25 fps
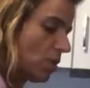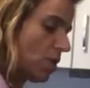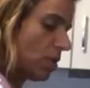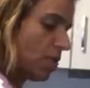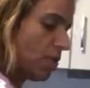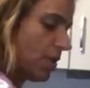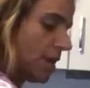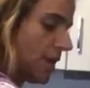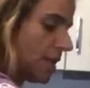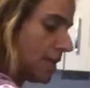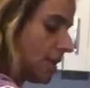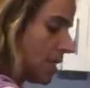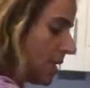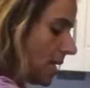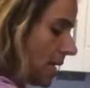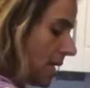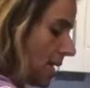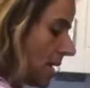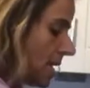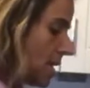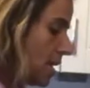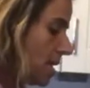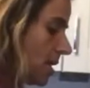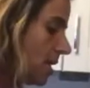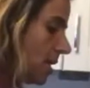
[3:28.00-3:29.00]
we created
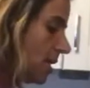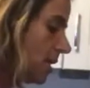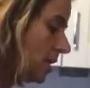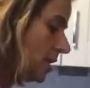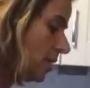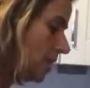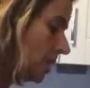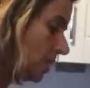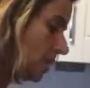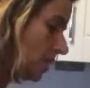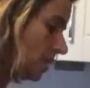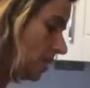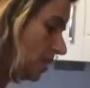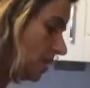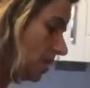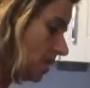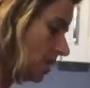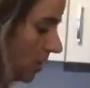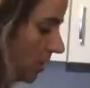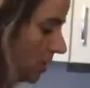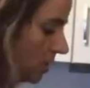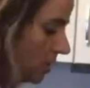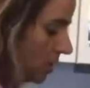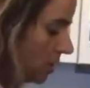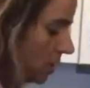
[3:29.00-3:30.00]
here.
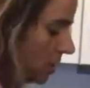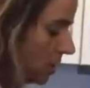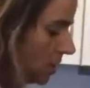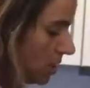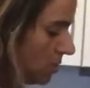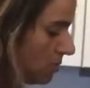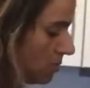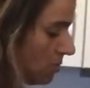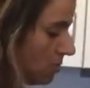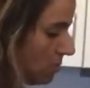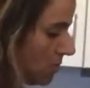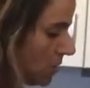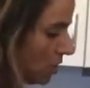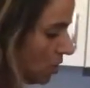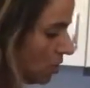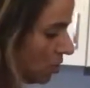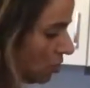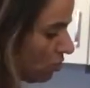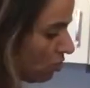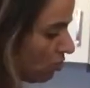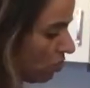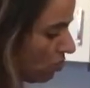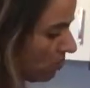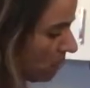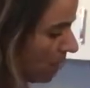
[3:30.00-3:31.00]
So this is
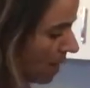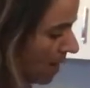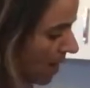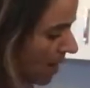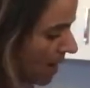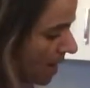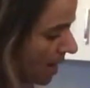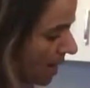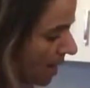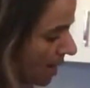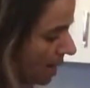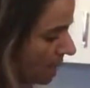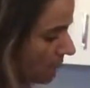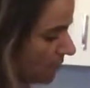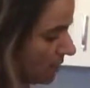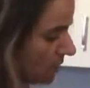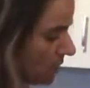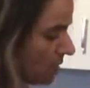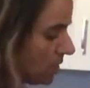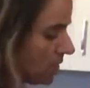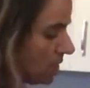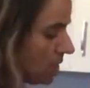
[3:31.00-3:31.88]
mushroom and